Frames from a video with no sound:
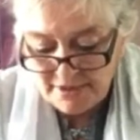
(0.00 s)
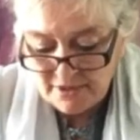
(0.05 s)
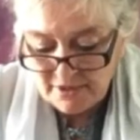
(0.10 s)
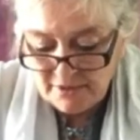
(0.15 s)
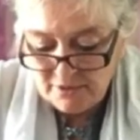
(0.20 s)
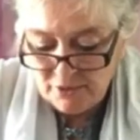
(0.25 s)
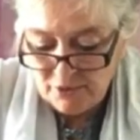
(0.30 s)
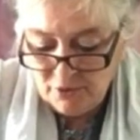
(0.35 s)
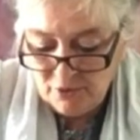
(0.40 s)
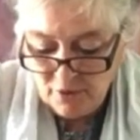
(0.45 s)

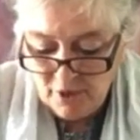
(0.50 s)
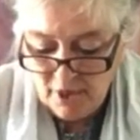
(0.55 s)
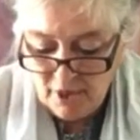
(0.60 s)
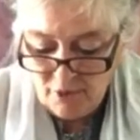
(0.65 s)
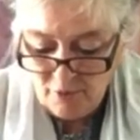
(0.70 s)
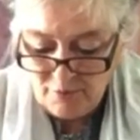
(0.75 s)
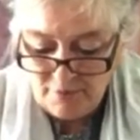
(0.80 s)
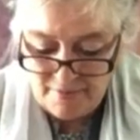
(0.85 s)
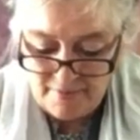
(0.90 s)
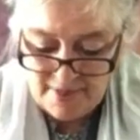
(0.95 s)
to
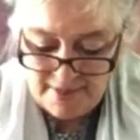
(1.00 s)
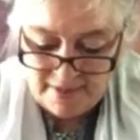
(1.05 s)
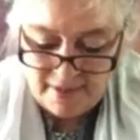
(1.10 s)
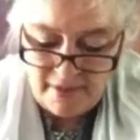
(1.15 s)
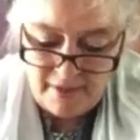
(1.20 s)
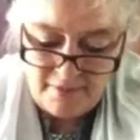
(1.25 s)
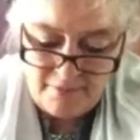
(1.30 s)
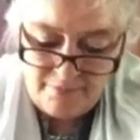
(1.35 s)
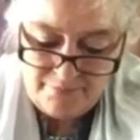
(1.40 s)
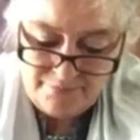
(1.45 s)
open that
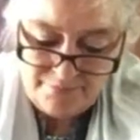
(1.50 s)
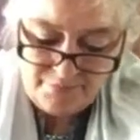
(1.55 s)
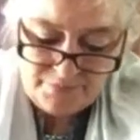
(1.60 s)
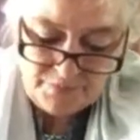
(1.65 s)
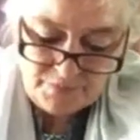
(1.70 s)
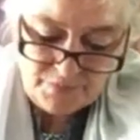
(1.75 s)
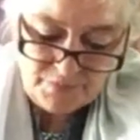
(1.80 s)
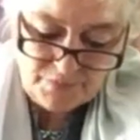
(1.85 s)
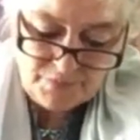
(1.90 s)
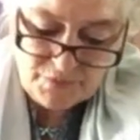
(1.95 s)
up,
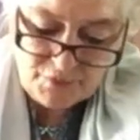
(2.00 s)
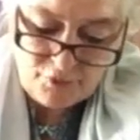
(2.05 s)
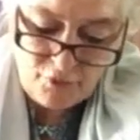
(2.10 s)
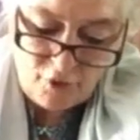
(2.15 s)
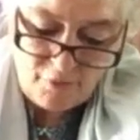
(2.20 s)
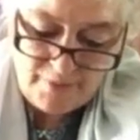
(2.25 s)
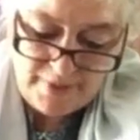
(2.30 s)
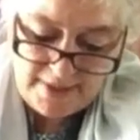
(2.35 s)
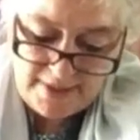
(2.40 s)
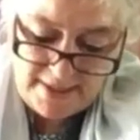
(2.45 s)

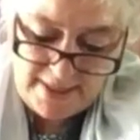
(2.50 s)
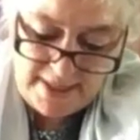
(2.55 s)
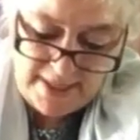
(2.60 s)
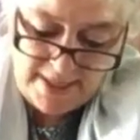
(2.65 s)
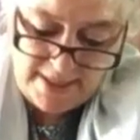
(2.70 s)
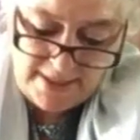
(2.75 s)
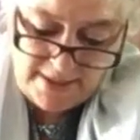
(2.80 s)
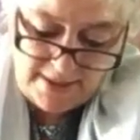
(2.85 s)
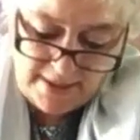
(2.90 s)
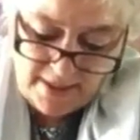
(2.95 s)
drop it
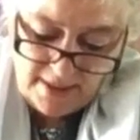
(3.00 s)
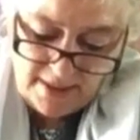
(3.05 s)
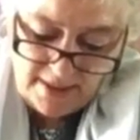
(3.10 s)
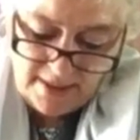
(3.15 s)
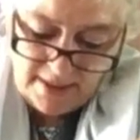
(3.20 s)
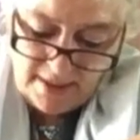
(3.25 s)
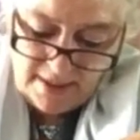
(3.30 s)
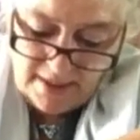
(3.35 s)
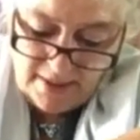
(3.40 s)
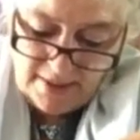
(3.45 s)
in.
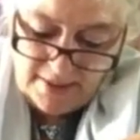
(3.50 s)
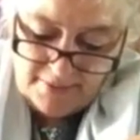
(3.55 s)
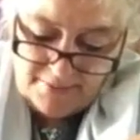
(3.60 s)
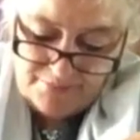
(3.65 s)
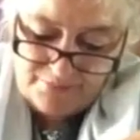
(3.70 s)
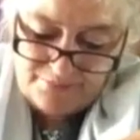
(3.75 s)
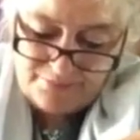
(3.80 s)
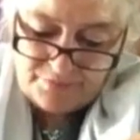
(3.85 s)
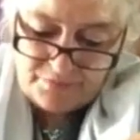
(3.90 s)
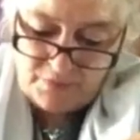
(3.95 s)

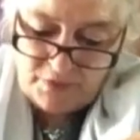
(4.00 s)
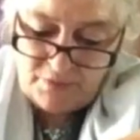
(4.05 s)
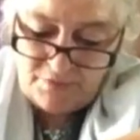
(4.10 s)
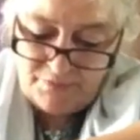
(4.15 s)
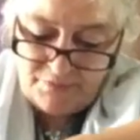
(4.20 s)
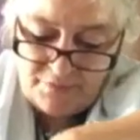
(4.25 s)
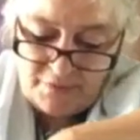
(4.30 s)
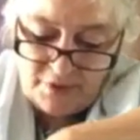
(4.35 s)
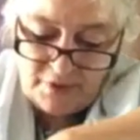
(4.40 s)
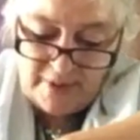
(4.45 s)

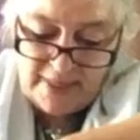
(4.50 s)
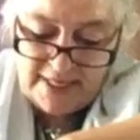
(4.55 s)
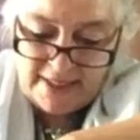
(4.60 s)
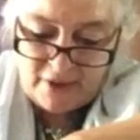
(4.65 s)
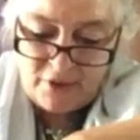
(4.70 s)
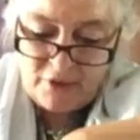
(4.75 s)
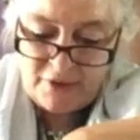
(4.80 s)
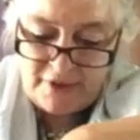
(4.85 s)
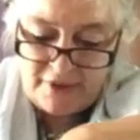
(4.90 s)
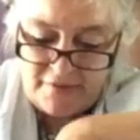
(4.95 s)
You
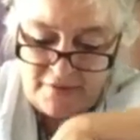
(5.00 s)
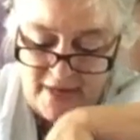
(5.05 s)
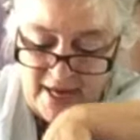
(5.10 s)
get good at